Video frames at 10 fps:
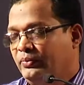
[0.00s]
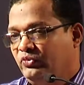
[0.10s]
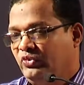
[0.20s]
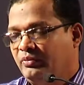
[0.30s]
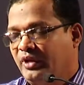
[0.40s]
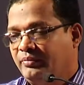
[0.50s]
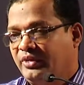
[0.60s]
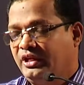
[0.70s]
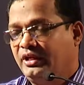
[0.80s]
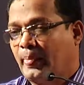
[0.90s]
we may
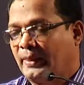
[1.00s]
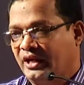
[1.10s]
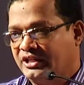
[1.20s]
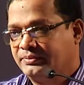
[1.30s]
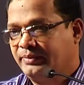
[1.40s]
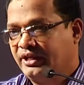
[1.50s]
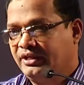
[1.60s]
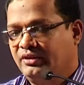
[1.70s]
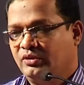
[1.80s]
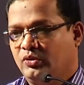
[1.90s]
be
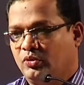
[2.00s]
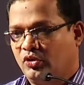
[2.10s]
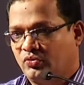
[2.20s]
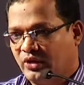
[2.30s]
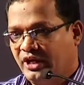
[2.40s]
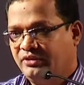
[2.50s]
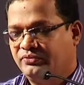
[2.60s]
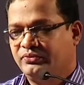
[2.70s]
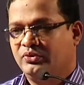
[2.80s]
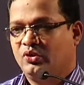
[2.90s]
husband or wife
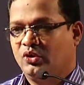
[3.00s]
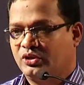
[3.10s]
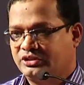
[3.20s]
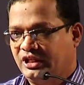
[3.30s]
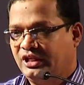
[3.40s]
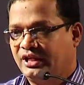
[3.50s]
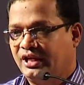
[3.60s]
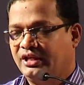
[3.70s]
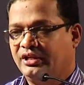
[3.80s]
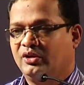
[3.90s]
or
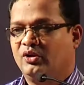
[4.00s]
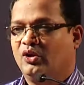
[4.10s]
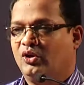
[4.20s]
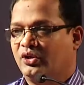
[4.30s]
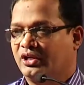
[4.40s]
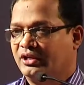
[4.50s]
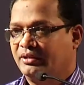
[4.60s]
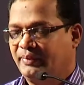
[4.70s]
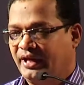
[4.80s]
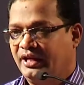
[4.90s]
children or
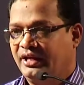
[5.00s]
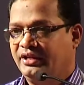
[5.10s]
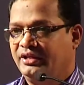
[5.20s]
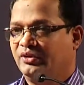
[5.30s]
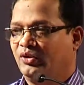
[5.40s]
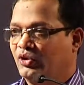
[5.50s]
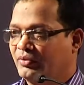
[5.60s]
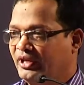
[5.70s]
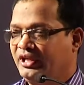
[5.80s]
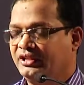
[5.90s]
parent or
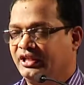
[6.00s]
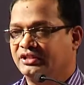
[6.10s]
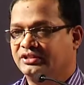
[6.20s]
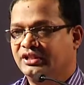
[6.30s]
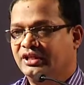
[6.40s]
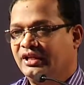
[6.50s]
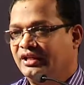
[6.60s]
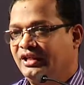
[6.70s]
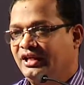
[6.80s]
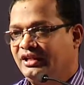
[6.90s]
many things.
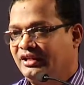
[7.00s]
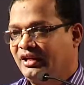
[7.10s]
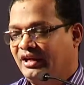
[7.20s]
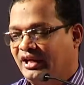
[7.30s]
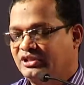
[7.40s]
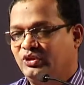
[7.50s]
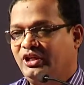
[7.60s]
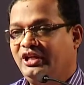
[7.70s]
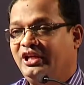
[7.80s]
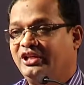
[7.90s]
Then
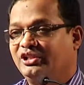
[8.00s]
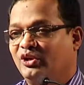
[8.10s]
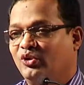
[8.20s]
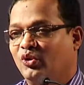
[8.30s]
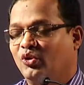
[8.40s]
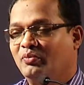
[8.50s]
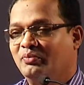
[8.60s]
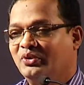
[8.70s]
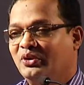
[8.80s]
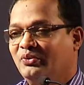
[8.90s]
actually in the
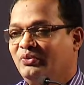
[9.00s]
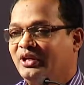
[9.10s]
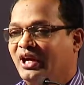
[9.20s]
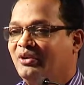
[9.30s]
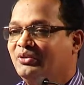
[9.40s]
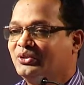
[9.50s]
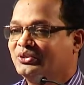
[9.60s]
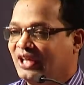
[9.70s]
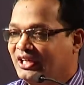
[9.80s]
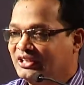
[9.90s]
home, we have to
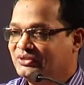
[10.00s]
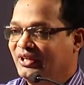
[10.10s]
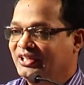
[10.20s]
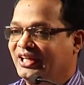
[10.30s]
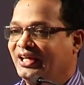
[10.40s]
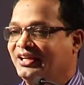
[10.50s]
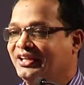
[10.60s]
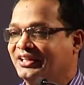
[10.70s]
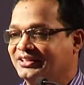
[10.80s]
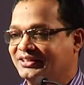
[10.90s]
satisfy their
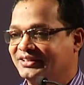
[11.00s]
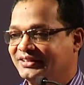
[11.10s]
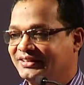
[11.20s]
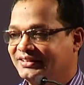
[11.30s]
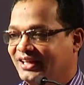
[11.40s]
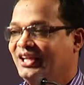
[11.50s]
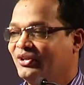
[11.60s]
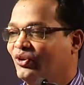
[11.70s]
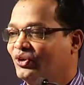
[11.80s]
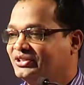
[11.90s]
needs, that
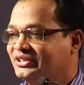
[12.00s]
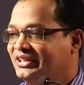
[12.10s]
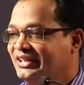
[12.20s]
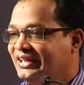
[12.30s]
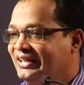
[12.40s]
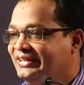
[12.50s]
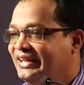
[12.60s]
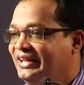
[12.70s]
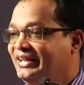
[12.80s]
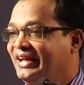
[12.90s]
roles.
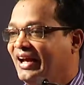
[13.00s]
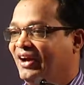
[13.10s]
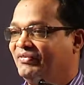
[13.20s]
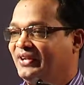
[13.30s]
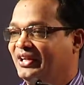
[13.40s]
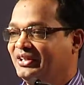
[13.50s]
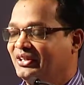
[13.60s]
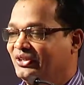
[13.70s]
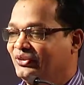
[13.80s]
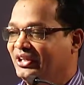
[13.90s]
Then
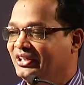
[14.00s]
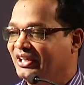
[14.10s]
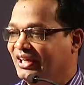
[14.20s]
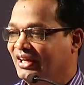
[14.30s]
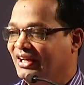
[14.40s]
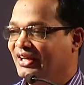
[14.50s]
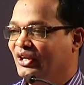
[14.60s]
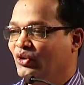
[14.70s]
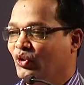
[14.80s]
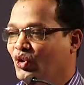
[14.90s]
after doing the
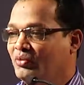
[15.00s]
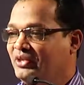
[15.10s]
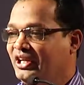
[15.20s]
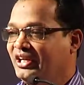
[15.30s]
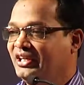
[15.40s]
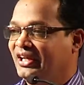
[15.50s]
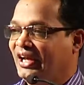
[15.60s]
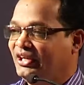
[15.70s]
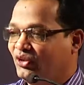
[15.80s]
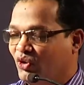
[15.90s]
home need
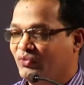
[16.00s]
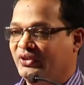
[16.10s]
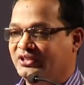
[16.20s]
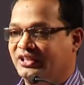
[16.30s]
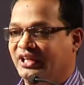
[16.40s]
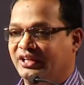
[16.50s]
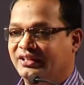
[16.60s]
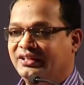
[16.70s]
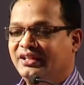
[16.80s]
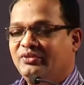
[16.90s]
and office
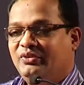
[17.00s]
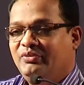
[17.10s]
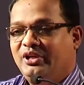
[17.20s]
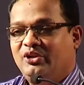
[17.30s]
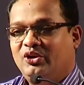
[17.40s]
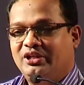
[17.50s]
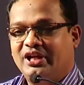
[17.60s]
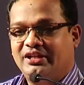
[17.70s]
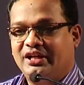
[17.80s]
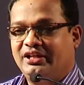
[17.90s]
need, we will not
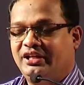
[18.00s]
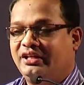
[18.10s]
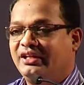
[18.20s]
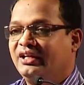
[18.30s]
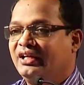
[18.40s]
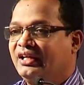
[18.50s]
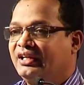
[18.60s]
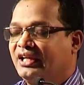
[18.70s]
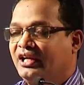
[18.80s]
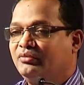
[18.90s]
get any
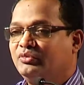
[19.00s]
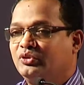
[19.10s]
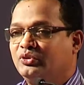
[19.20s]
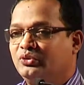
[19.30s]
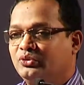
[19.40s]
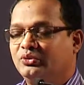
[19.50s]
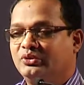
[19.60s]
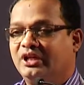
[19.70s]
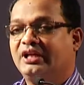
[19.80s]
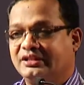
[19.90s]
time to do
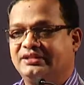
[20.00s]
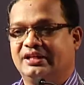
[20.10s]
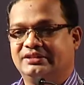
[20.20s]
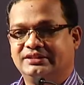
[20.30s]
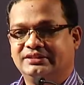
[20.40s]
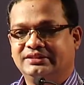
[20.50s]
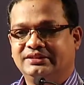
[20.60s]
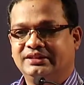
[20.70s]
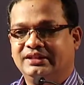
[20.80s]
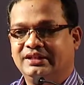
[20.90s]
the research.
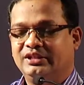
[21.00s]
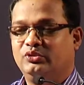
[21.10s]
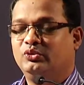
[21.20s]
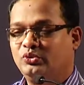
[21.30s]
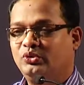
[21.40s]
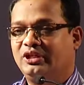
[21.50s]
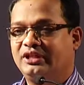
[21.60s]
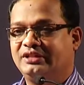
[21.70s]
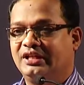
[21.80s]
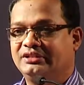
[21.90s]
To do
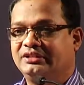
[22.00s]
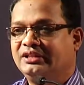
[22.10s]
research,